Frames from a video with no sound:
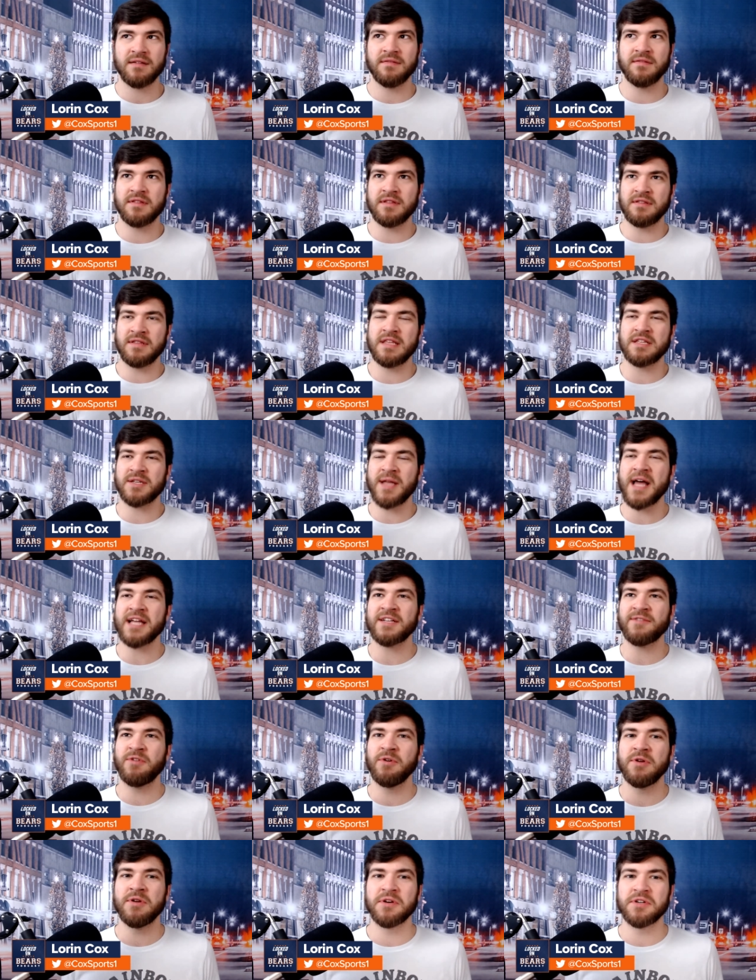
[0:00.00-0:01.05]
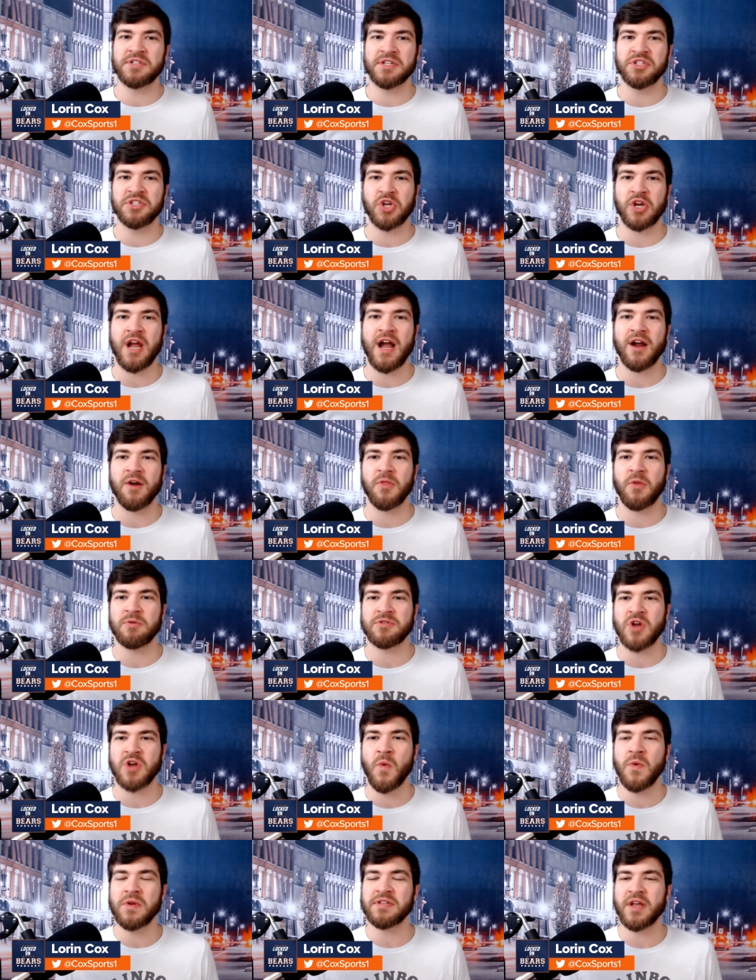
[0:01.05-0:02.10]
these last few years in Chicago, there was
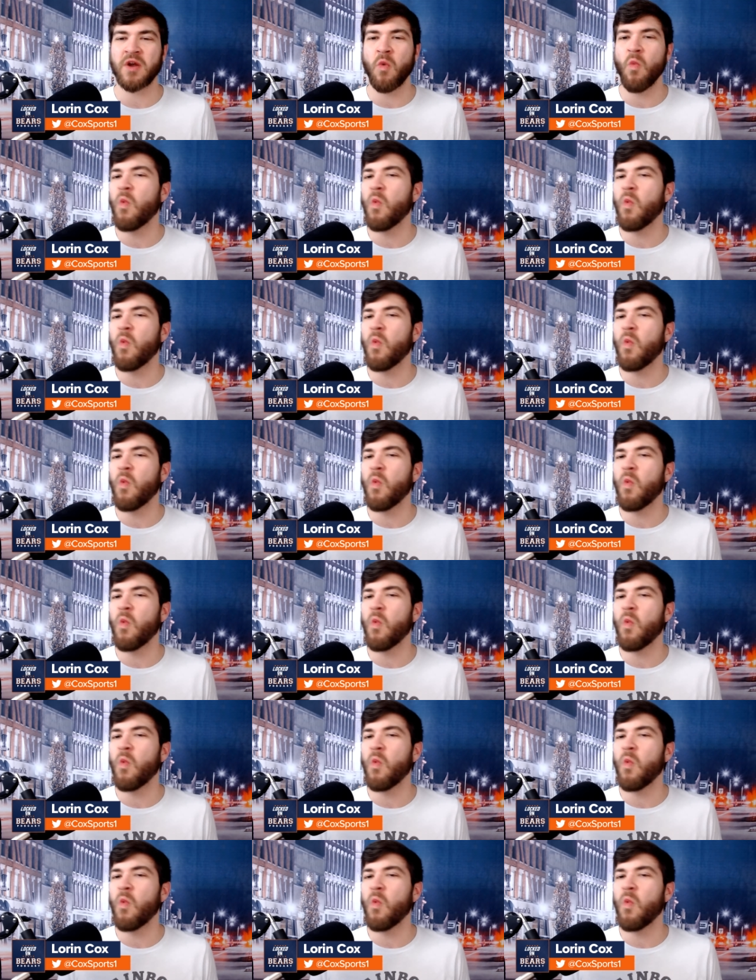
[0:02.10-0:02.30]
always like